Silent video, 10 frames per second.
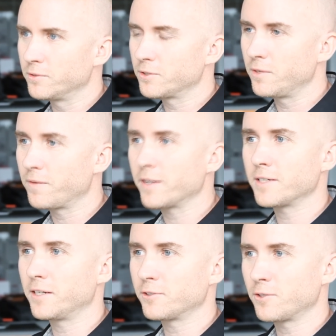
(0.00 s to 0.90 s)
So if I
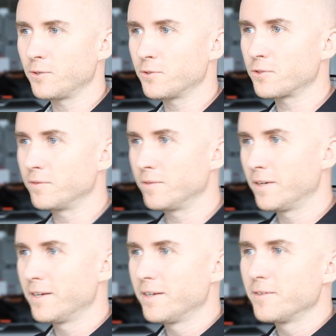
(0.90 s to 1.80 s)
design a solution
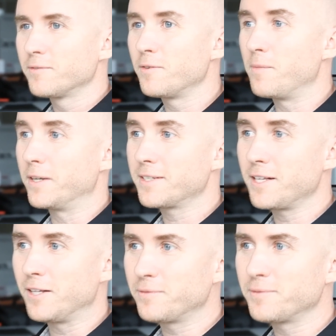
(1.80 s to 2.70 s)
for
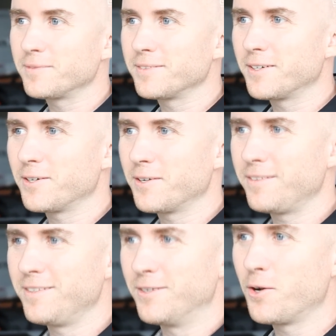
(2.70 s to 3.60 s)
myself,
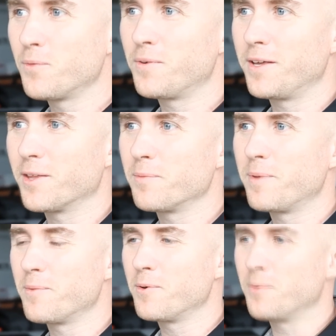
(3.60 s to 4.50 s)
hopefully other
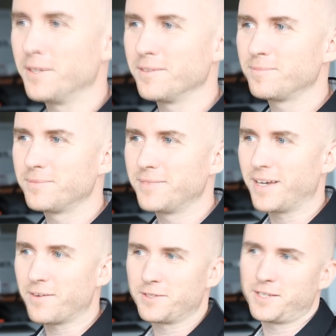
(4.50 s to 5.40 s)
people will
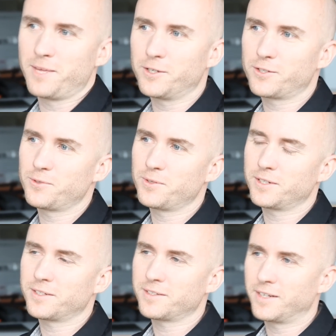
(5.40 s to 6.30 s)
have the same issue
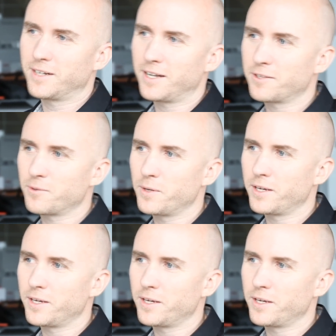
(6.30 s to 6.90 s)
and like